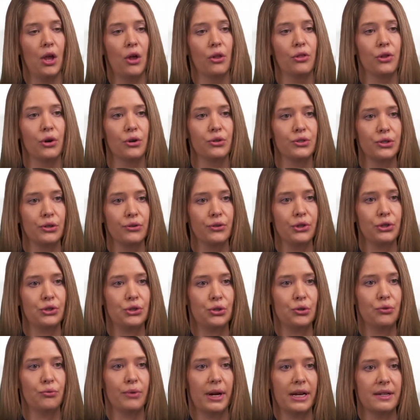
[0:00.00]
Those are the
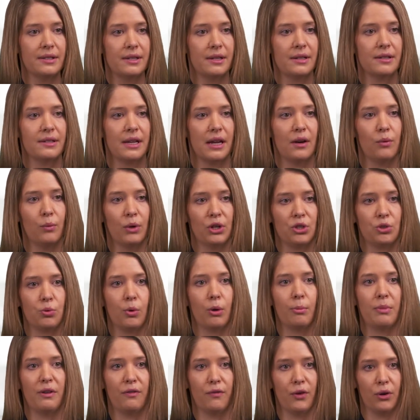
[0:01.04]
two races in which
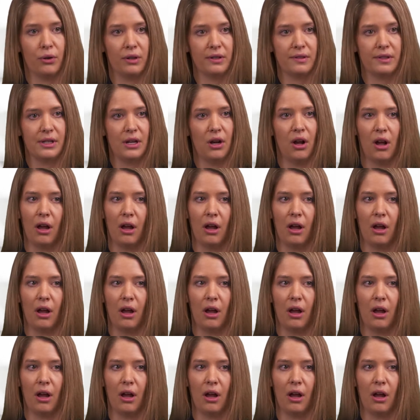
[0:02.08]
we'll be focusing